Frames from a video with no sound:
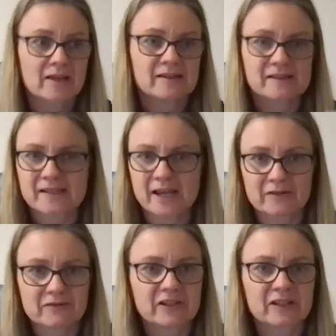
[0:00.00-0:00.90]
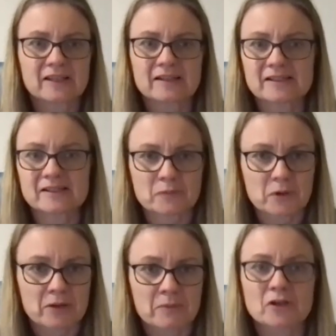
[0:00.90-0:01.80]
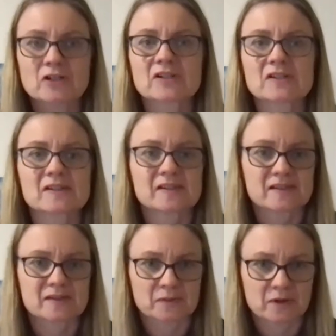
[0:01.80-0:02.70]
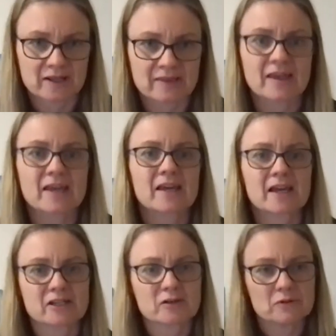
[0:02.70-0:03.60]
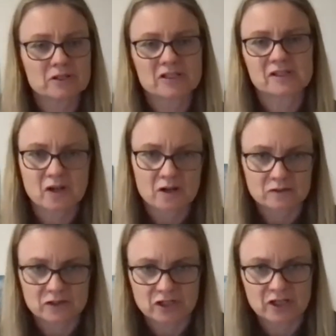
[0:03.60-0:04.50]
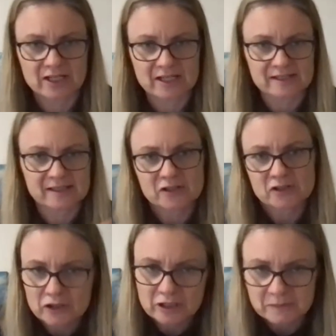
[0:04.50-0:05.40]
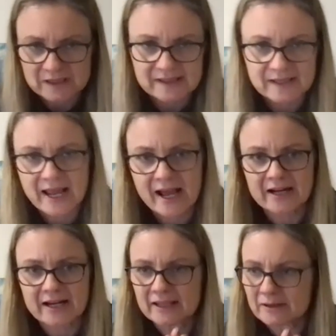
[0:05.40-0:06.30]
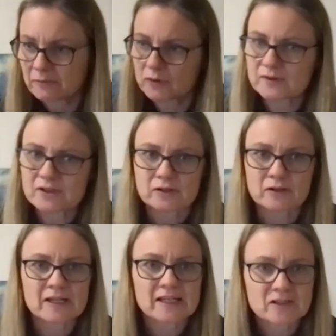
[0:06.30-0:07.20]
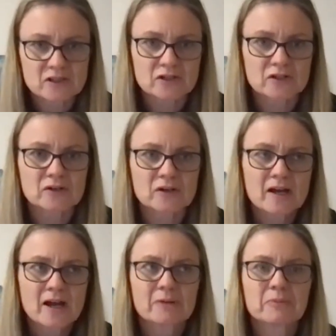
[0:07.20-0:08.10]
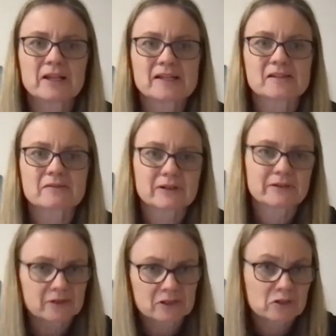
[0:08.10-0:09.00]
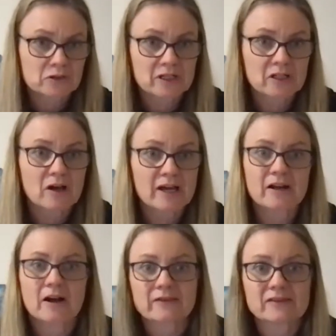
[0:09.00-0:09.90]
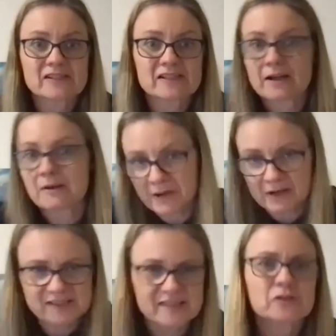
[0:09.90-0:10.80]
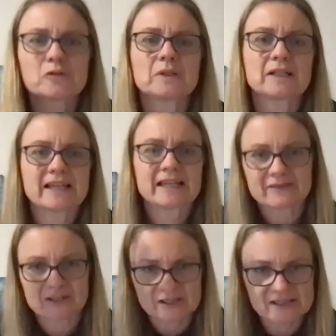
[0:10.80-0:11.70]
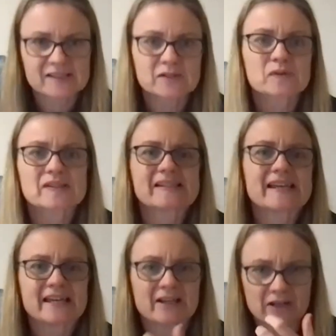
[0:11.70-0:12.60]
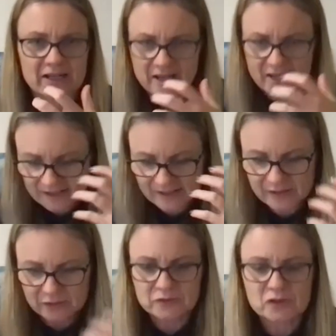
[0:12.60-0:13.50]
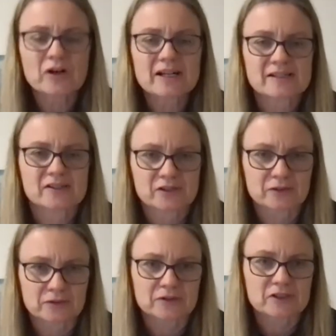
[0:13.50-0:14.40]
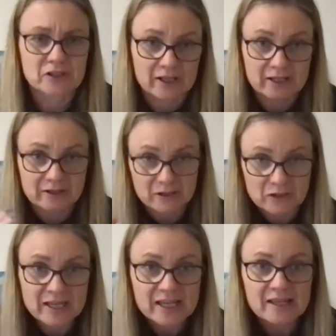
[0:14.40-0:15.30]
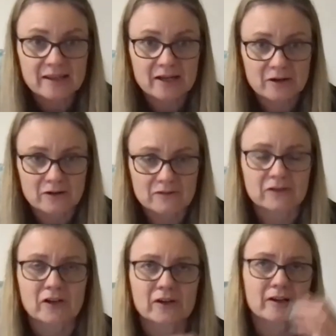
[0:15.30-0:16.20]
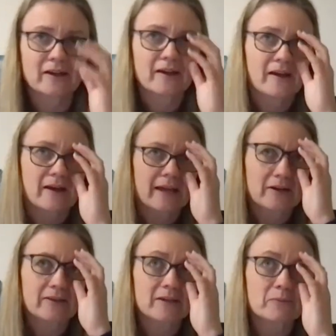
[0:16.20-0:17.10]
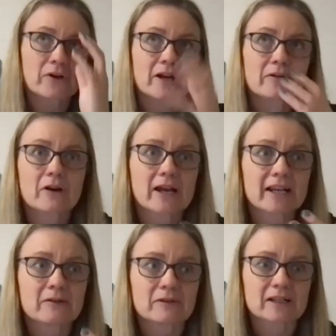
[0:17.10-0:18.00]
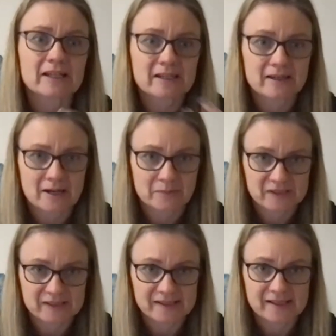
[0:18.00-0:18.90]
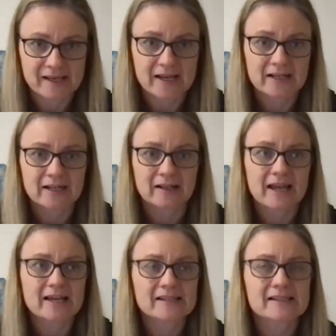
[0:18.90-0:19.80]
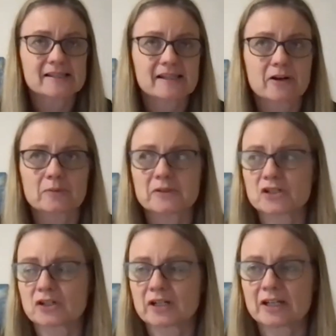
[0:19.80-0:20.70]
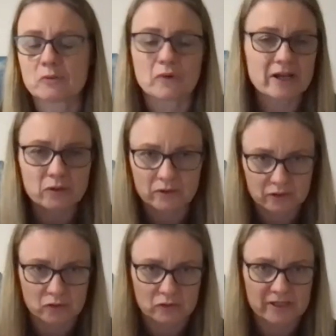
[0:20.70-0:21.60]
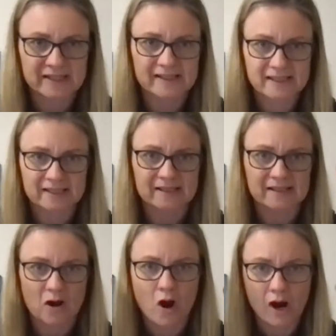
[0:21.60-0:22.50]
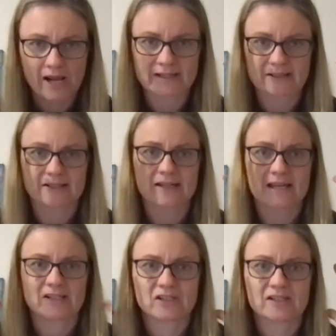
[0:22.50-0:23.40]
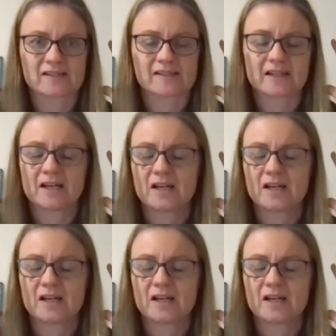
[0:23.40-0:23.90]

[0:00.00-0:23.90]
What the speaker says: this is how I'm feeling, these are my emotions, this is what I think. And you watch his whole journey as he documents it out and then moves through into a place of revelatory light. I still believe and I still see and I still trust you, Lord. Like you hear that whole flow. And I think prayer writing really encompasses that. It allows us that opportunity when all the noise is heightened and just